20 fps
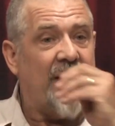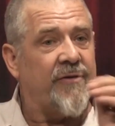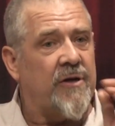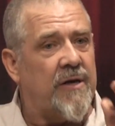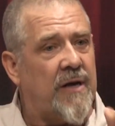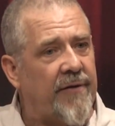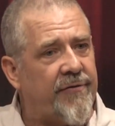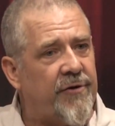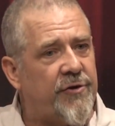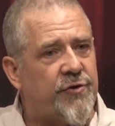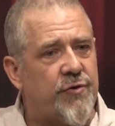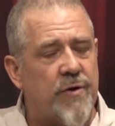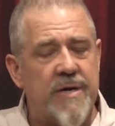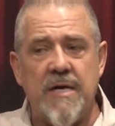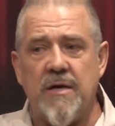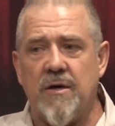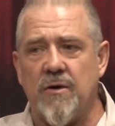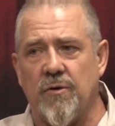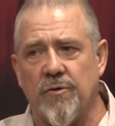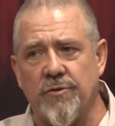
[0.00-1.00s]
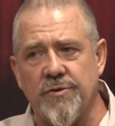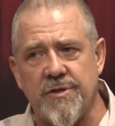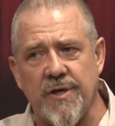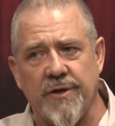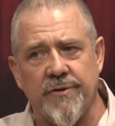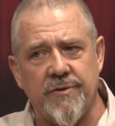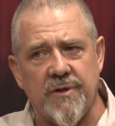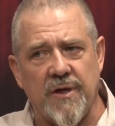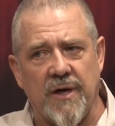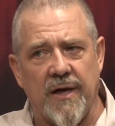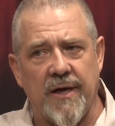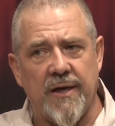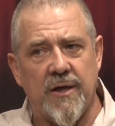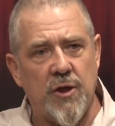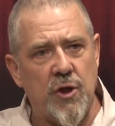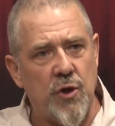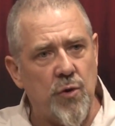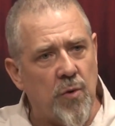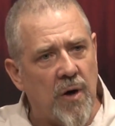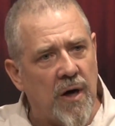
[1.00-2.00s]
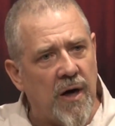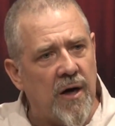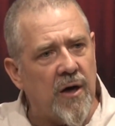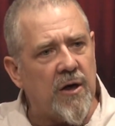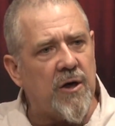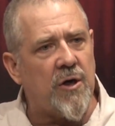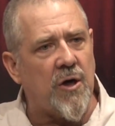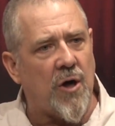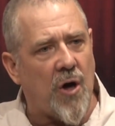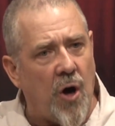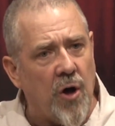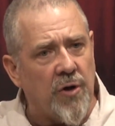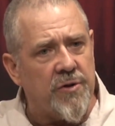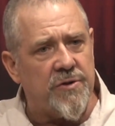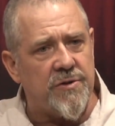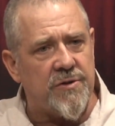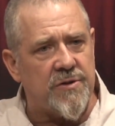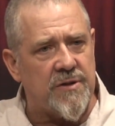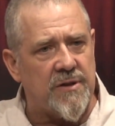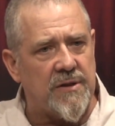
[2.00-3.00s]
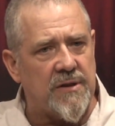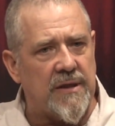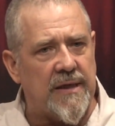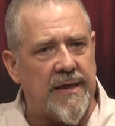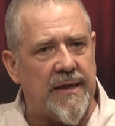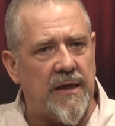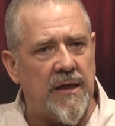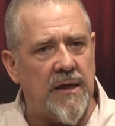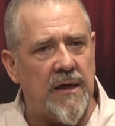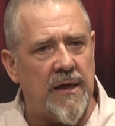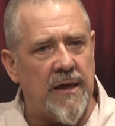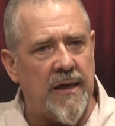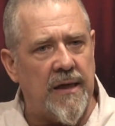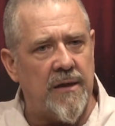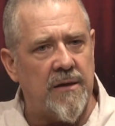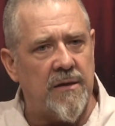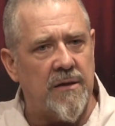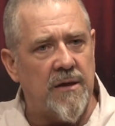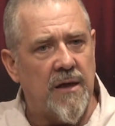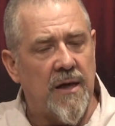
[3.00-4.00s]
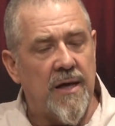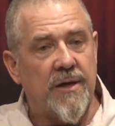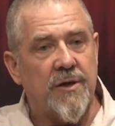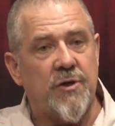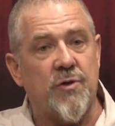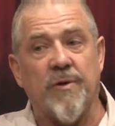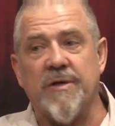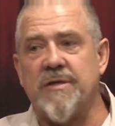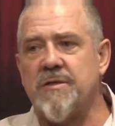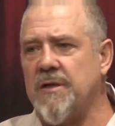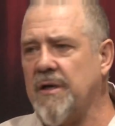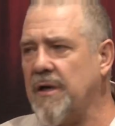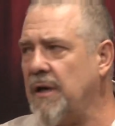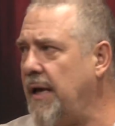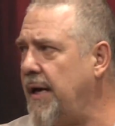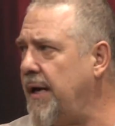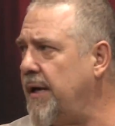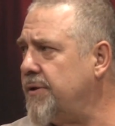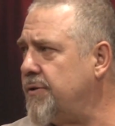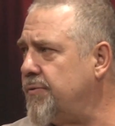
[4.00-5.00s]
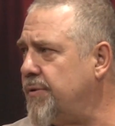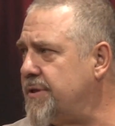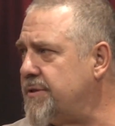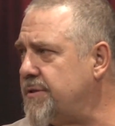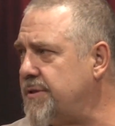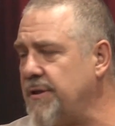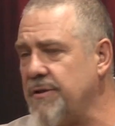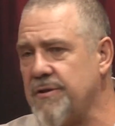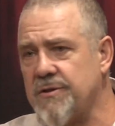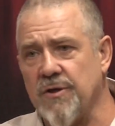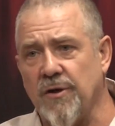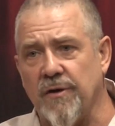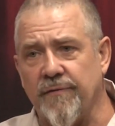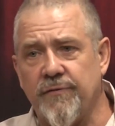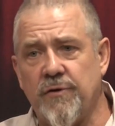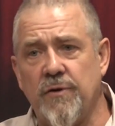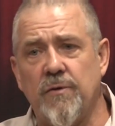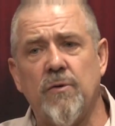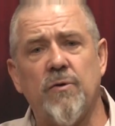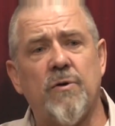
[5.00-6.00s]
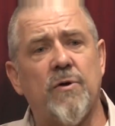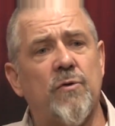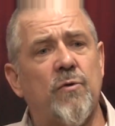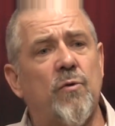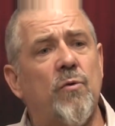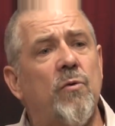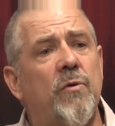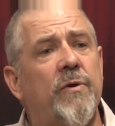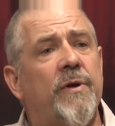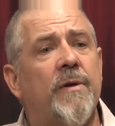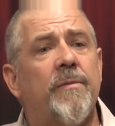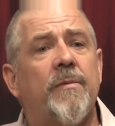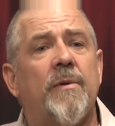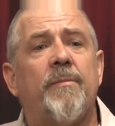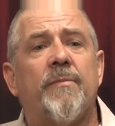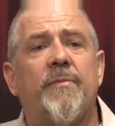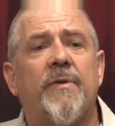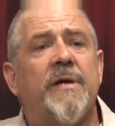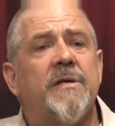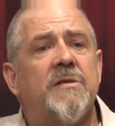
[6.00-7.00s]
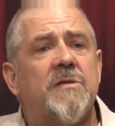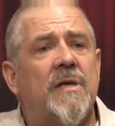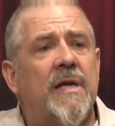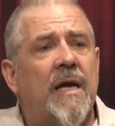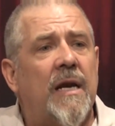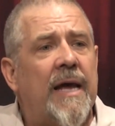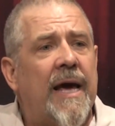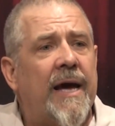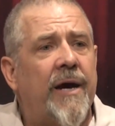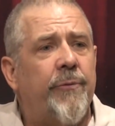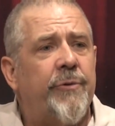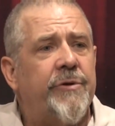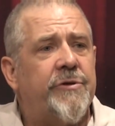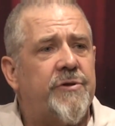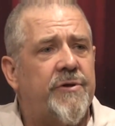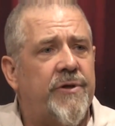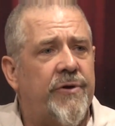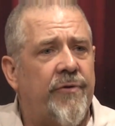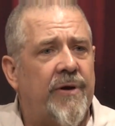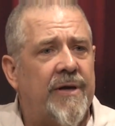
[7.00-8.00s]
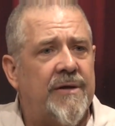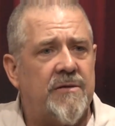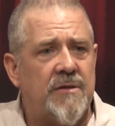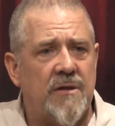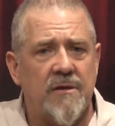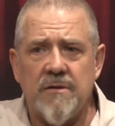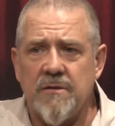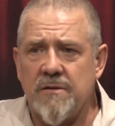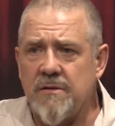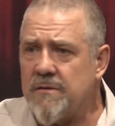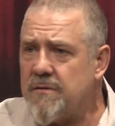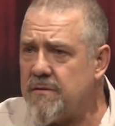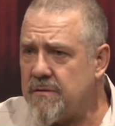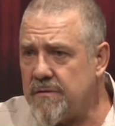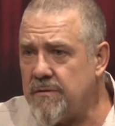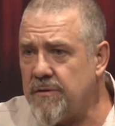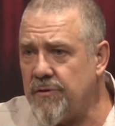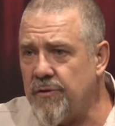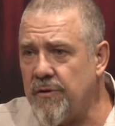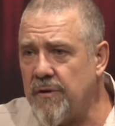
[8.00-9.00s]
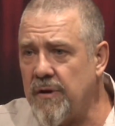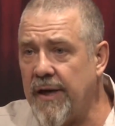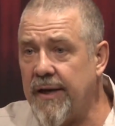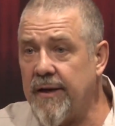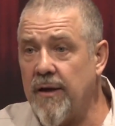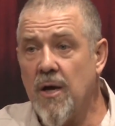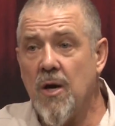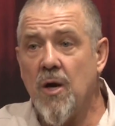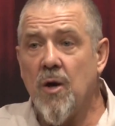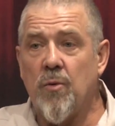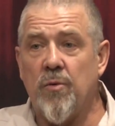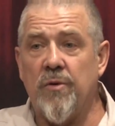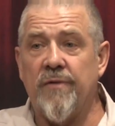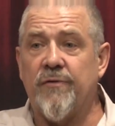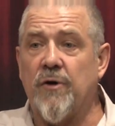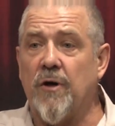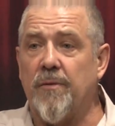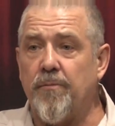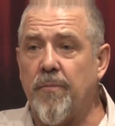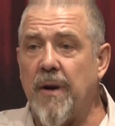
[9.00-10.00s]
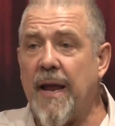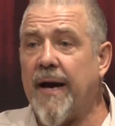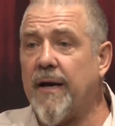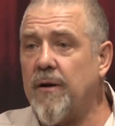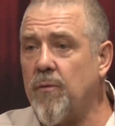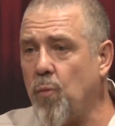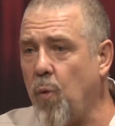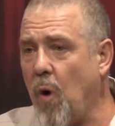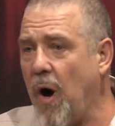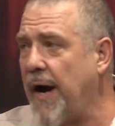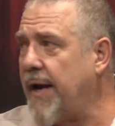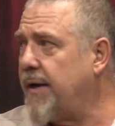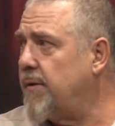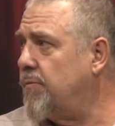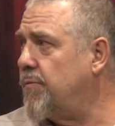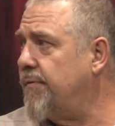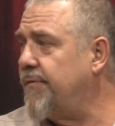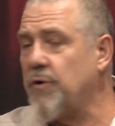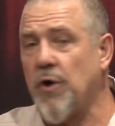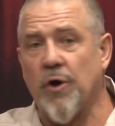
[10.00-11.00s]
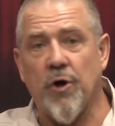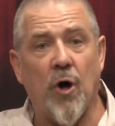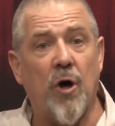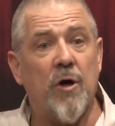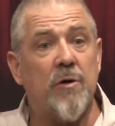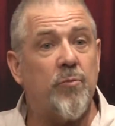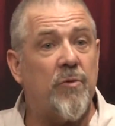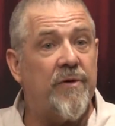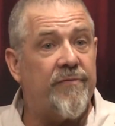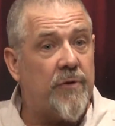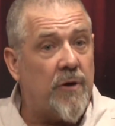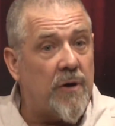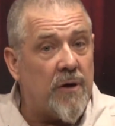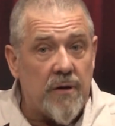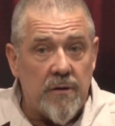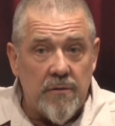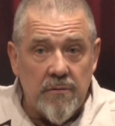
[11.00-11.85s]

another drink or don't I? You are constantly in, do I sing loud, do I sing soft? You look at all the things in our language that are antitheses, like we've got black, white, we've got hot, we've got